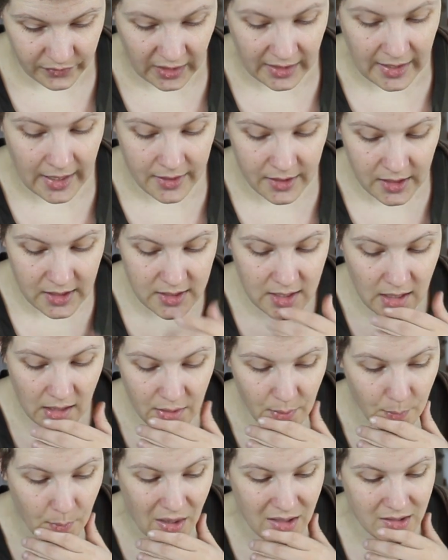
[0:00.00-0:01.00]
Yeah, these are
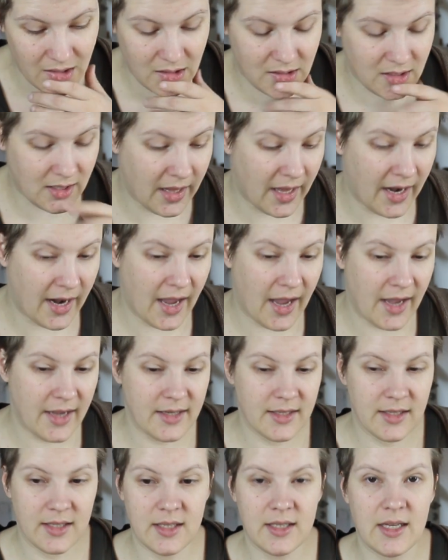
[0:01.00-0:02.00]
the mosses that
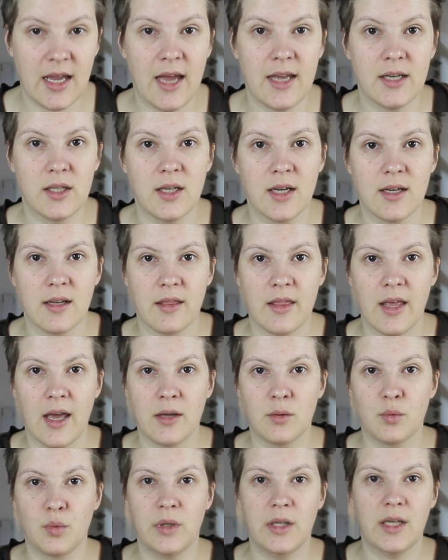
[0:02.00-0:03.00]
I said
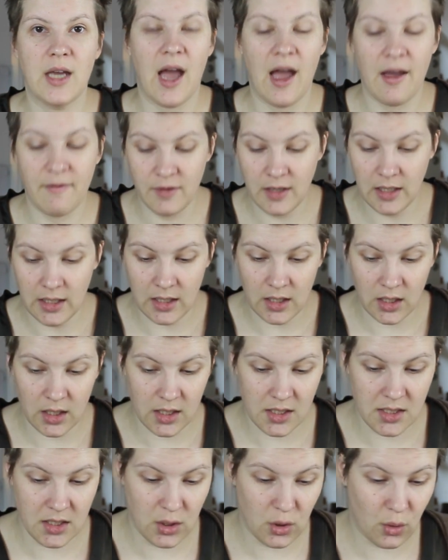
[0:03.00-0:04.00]
that we have here
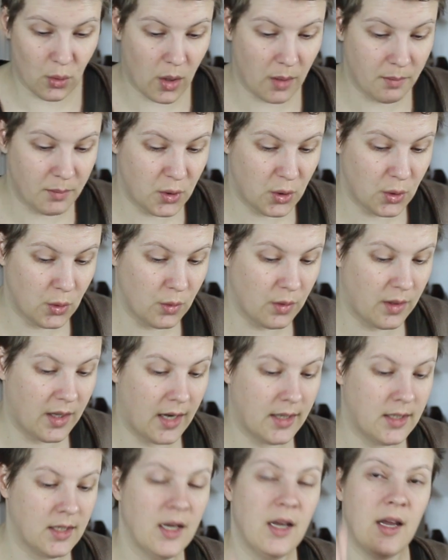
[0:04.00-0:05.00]
in Europe too,
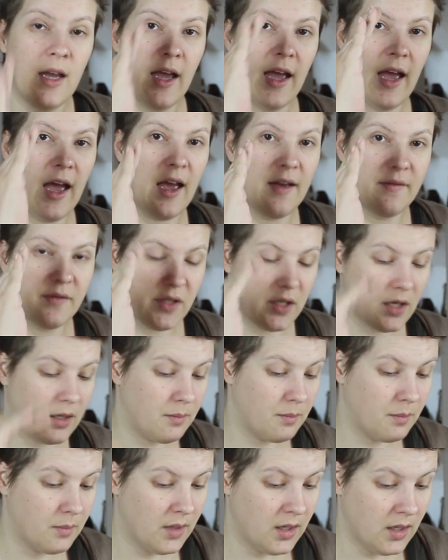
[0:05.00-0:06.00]
that have
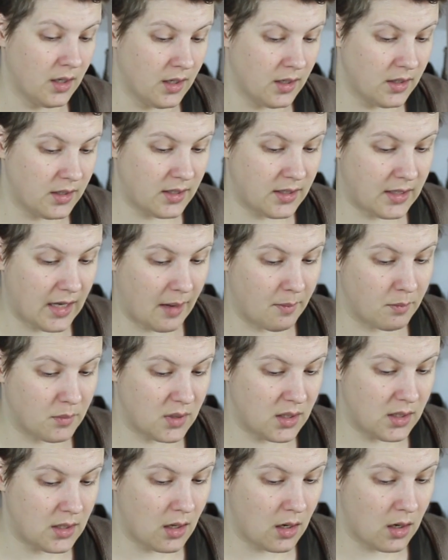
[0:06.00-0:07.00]
some
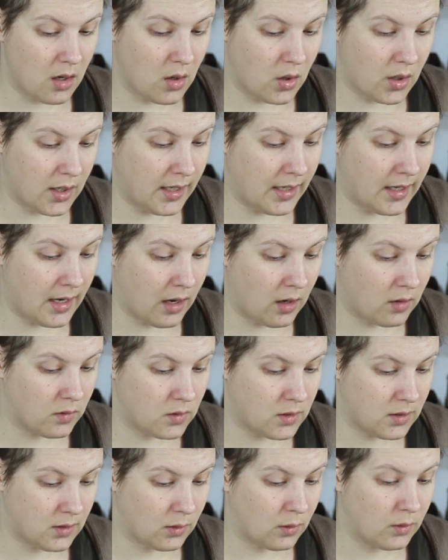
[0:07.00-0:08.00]
stems looking
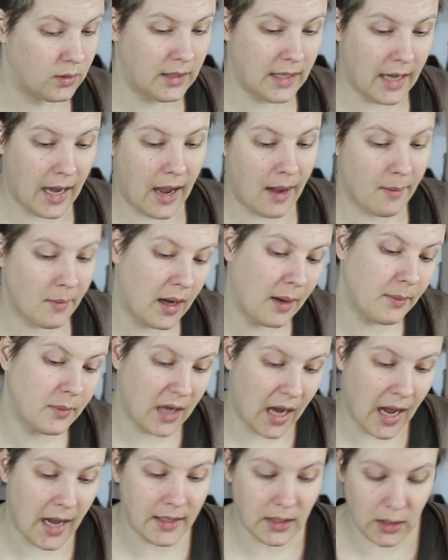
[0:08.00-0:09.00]
out. So yeah, I'm
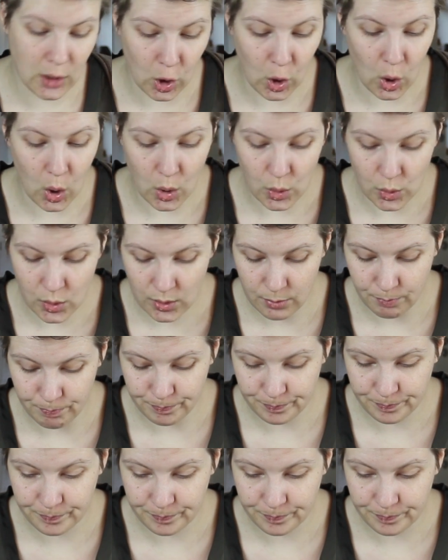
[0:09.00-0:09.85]
kind of close,